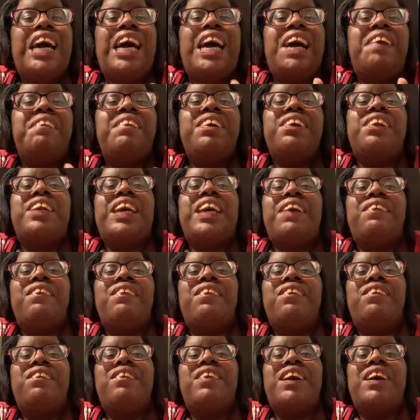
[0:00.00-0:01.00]
And we
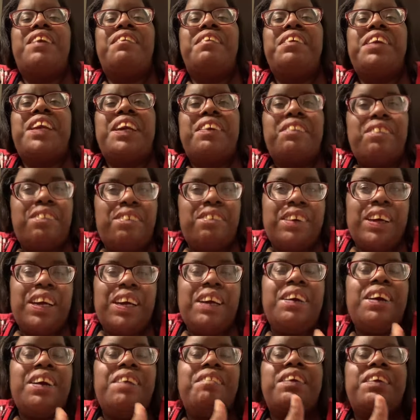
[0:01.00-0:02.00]
thankful
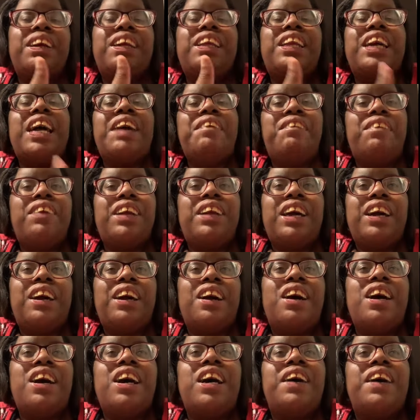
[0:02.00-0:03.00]
that
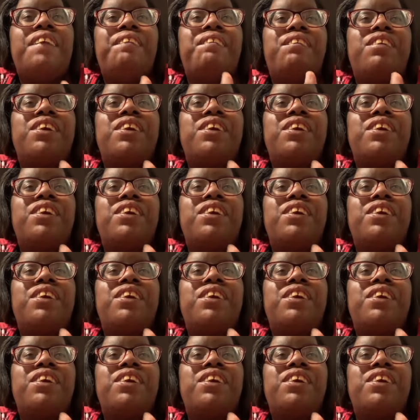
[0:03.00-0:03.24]
God